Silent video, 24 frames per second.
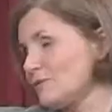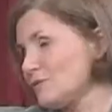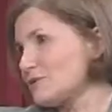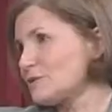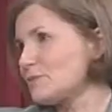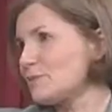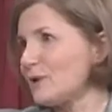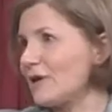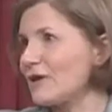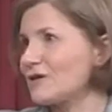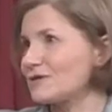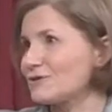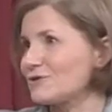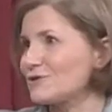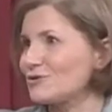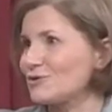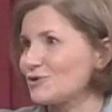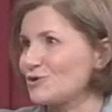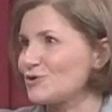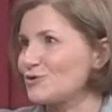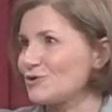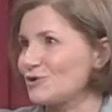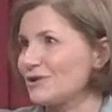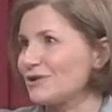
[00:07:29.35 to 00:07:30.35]
which plastic
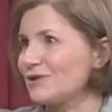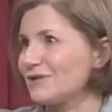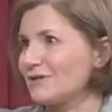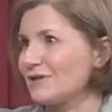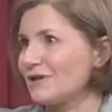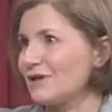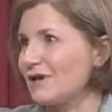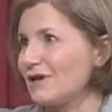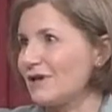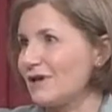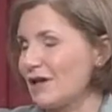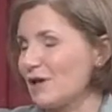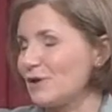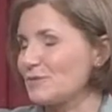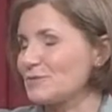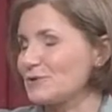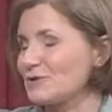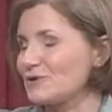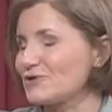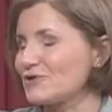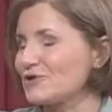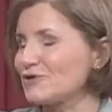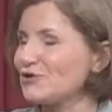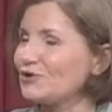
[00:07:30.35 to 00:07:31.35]
surgery helps
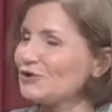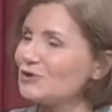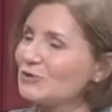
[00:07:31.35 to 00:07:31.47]
us to do.